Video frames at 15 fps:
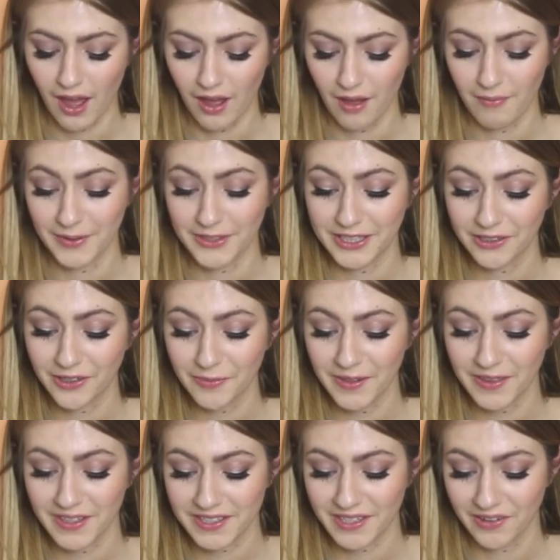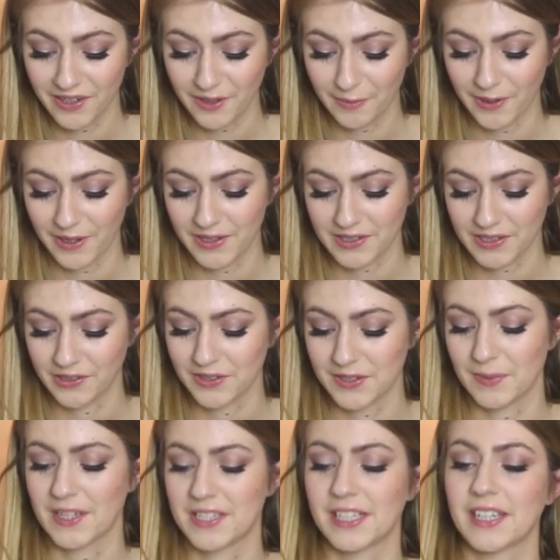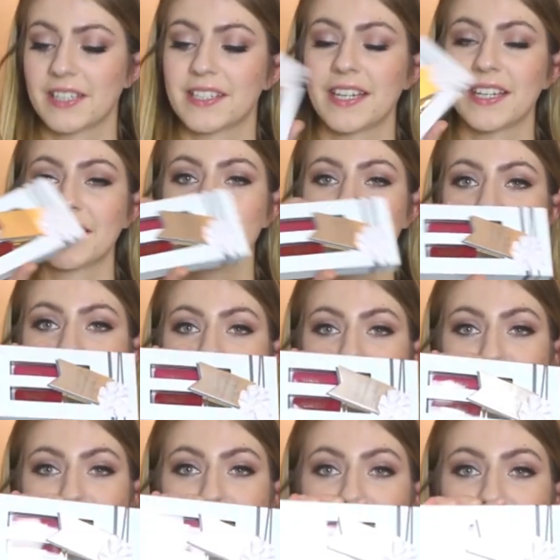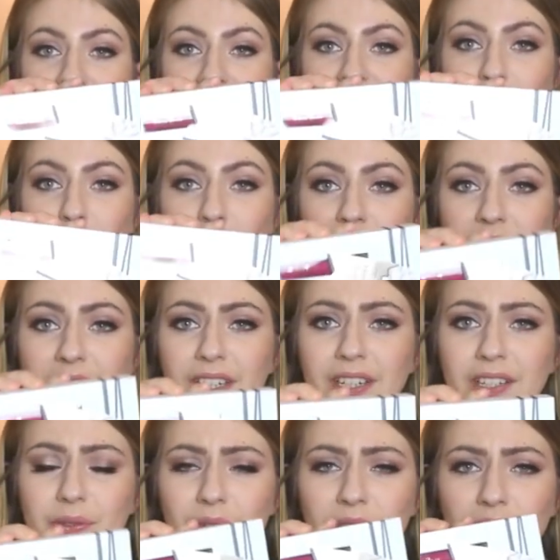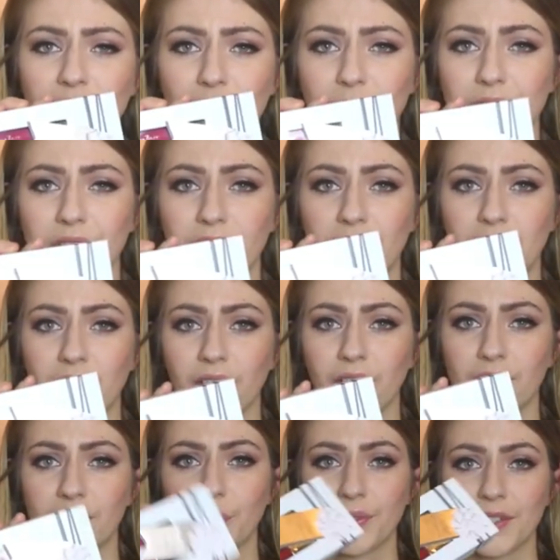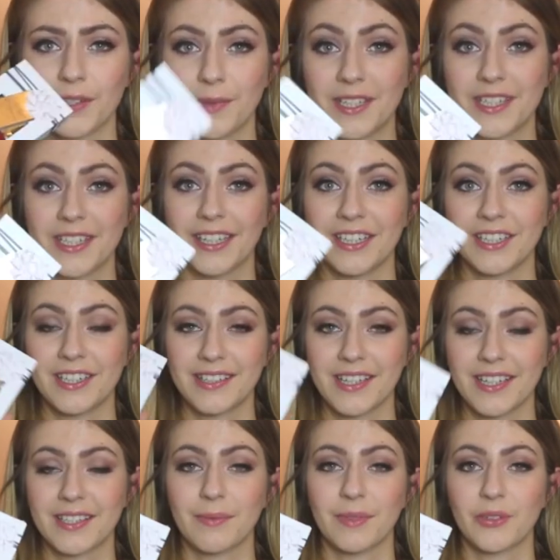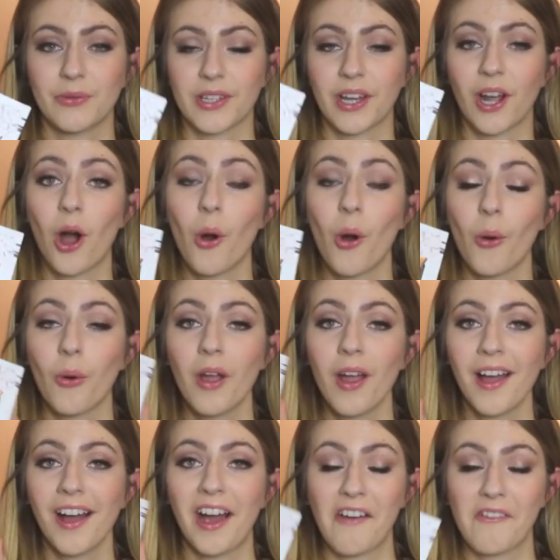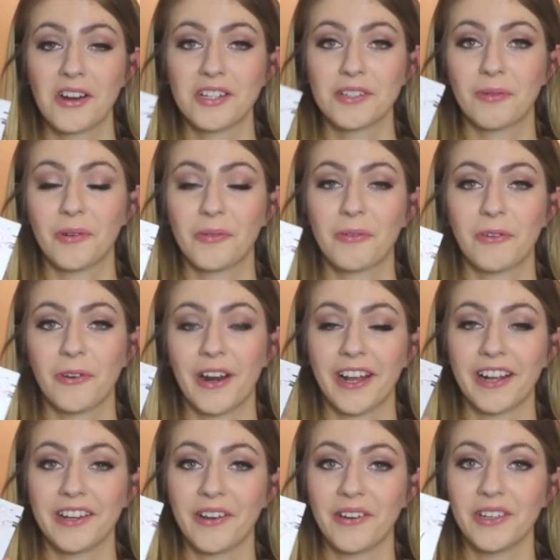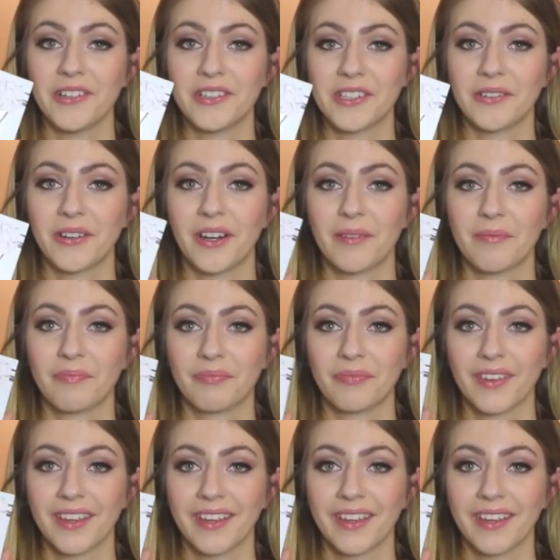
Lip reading: And she got me the Tanya Burr's Cosmetics, it's Kissmass lip glosses, which I thought was so cute because I wasn't expecting it. And she said to me, she was like, oh, I've read your blog before and I know you do,